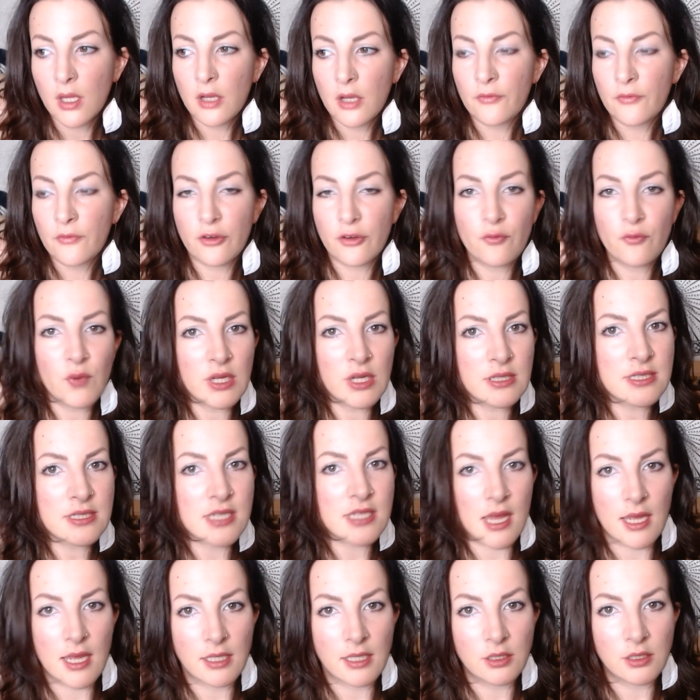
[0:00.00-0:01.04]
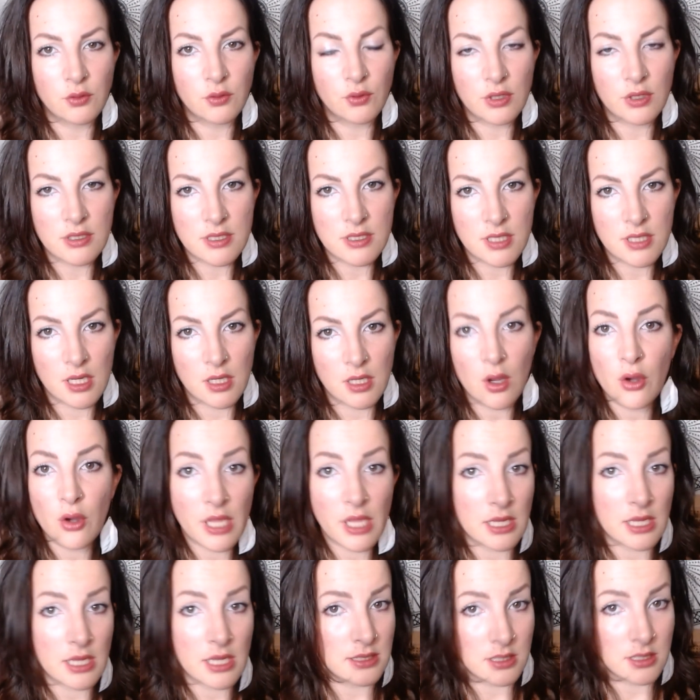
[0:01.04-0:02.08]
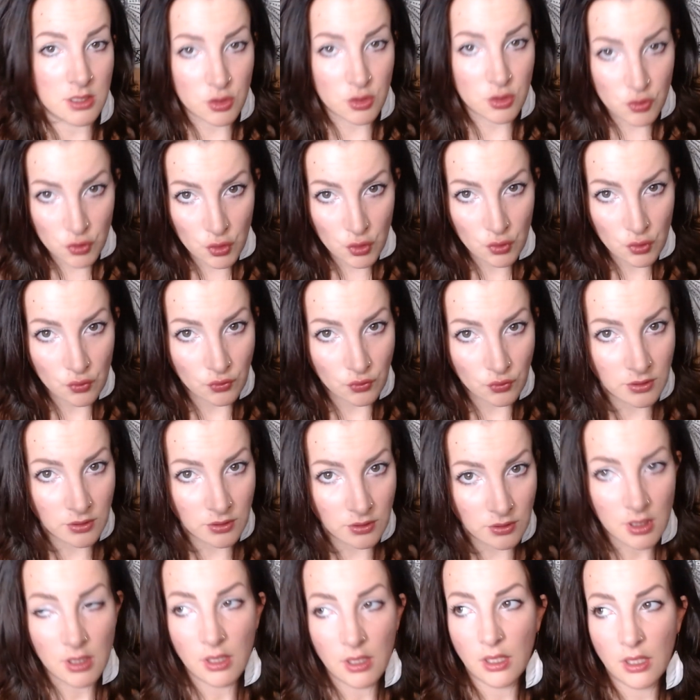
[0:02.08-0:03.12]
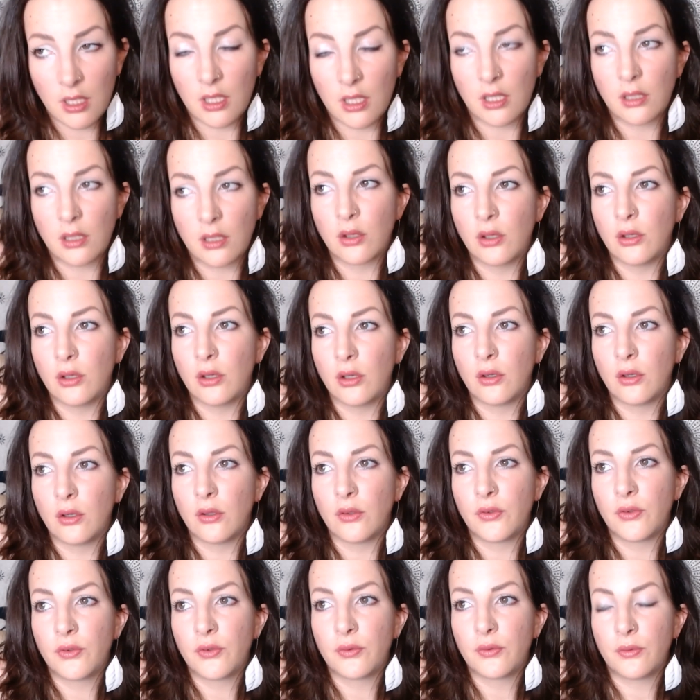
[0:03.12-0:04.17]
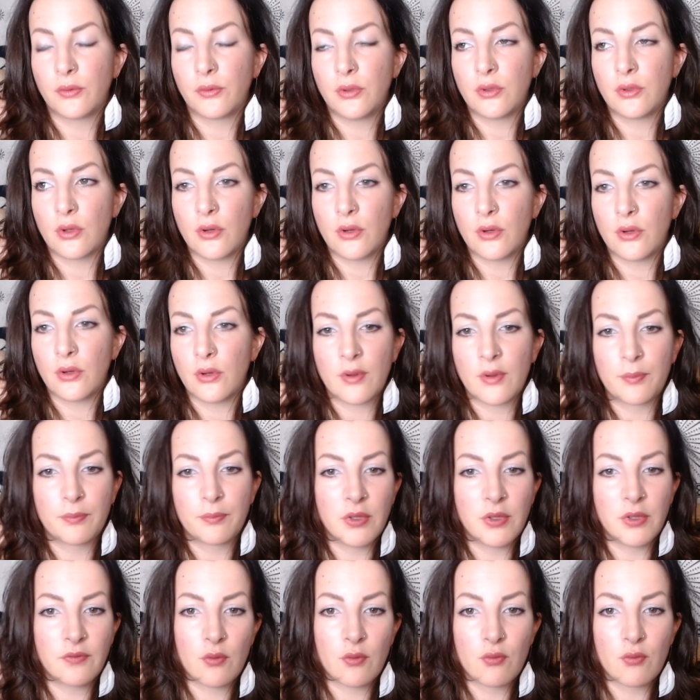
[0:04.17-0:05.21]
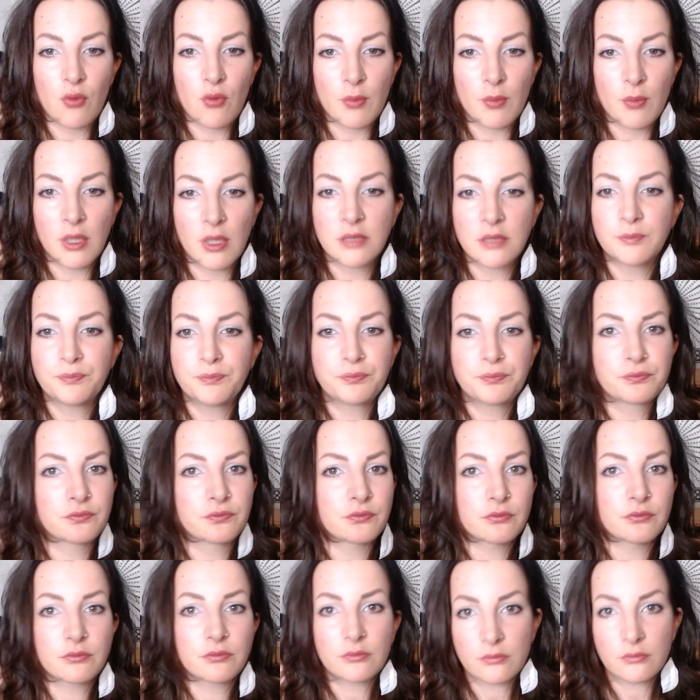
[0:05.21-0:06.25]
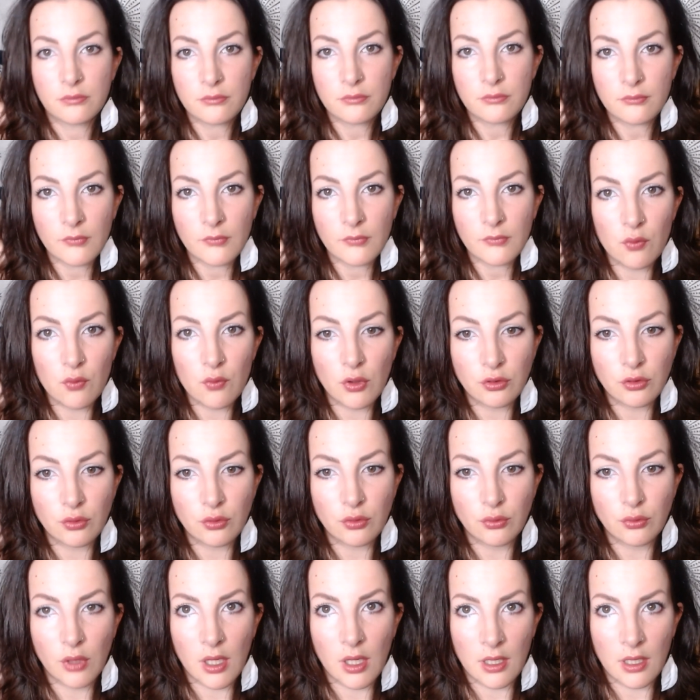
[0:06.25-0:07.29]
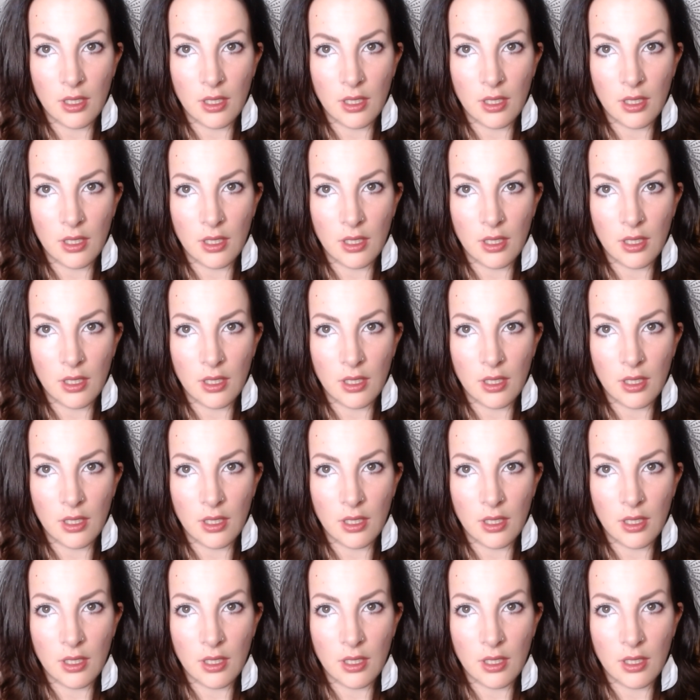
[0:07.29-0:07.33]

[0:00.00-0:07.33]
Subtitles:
From one side, you can say, oh yes, this is good, because you know, if a woman want to